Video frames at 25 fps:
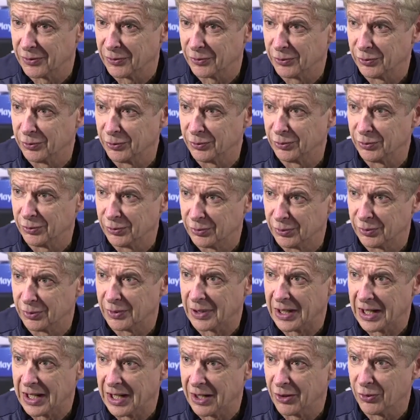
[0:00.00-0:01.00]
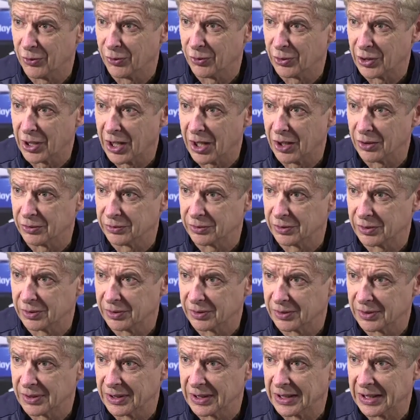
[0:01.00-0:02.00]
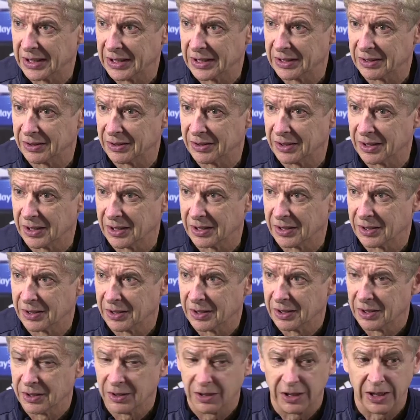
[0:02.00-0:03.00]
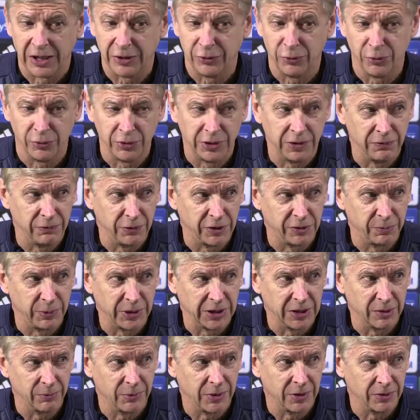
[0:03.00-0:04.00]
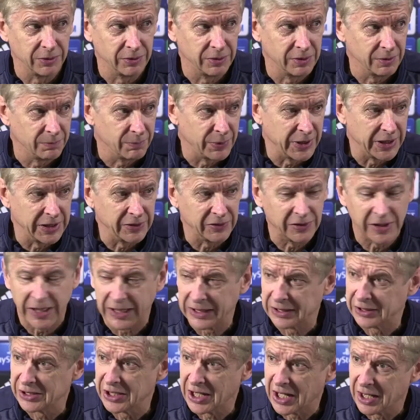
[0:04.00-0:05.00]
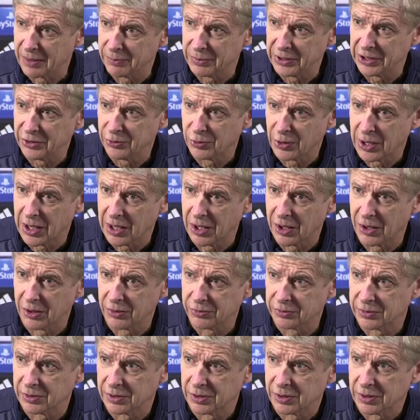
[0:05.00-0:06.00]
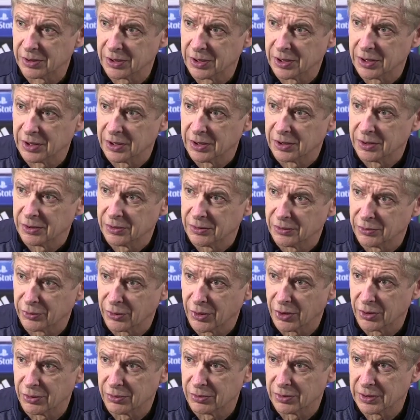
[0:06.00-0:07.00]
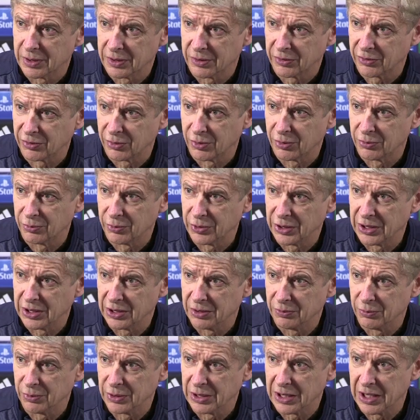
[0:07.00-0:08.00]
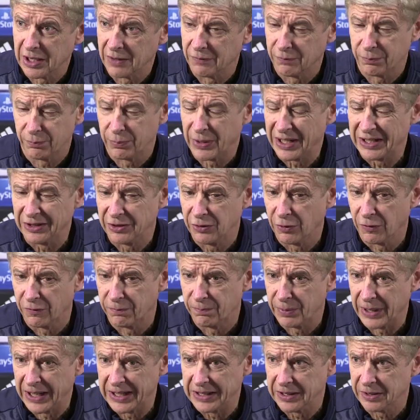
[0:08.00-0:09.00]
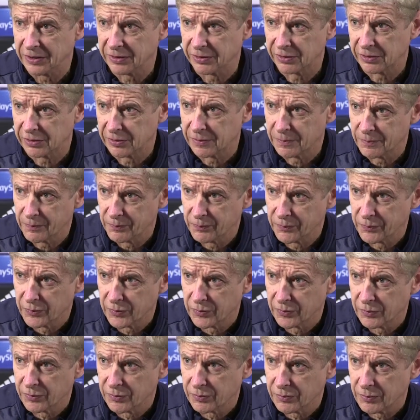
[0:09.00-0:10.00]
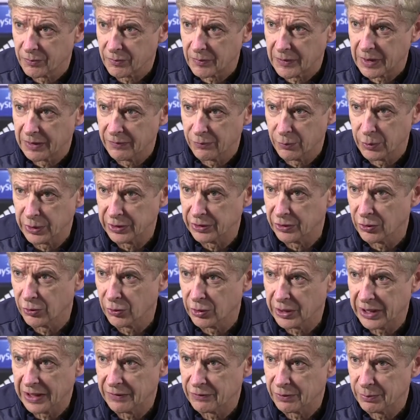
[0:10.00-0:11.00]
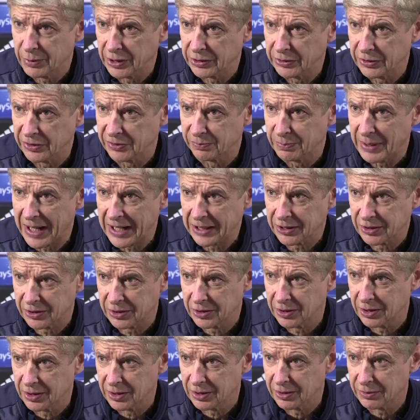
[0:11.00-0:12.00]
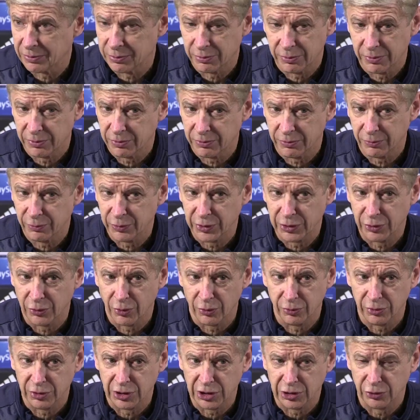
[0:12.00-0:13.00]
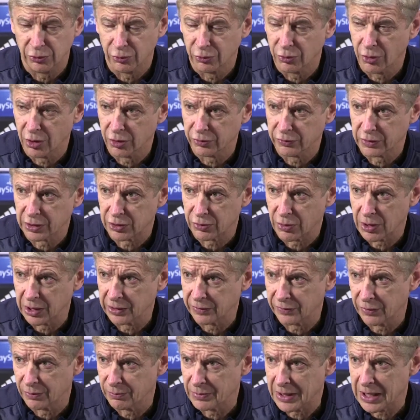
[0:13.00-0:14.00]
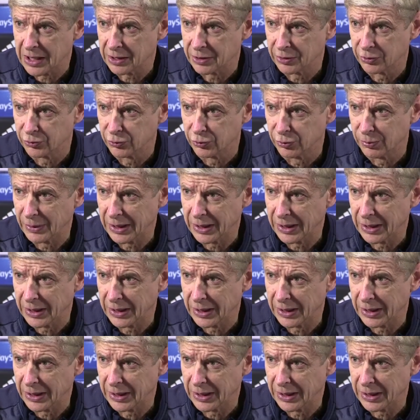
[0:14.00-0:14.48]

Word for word: who are all out, and I don't even speak about the players like Diaby who are out. You know, so we we have plenty of players. When everybody's back we don't need to go on the transfer market too